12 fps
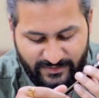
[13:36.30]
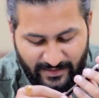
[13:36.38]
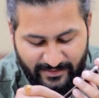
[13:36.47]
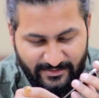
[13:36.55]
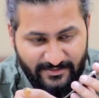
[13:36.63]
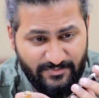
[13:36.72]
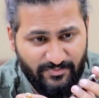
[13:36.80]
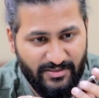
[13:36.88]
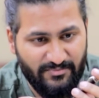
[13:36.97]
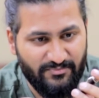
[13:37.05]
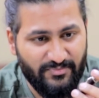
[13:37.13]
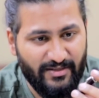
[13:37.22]
designed this
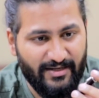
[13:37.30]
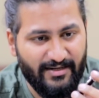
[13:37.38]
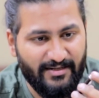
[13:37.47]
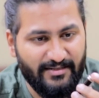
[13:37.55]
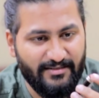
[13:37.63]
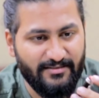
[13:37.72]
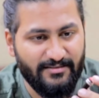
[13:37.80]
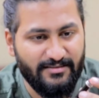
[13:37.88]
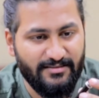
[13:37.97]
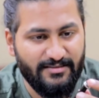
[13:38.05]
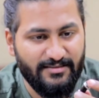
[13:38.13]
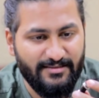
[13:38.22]
pen. And
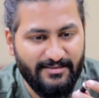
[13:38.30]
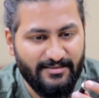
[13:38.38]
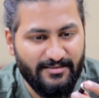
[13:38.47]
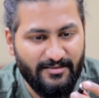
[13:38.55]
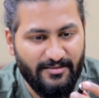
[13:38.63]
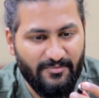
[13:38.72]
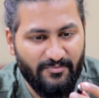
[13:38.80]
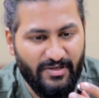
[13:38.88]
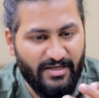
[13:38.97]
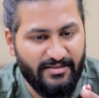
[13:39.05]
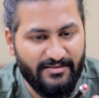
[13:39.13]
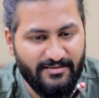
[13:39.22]

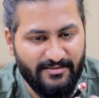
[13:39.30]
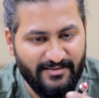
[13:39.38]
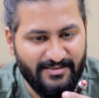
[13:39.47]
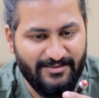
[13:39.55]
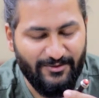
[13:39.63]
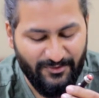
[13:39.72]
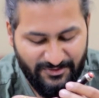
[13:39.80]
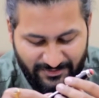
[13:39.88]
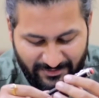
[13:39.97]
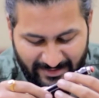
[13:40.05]
man, this looks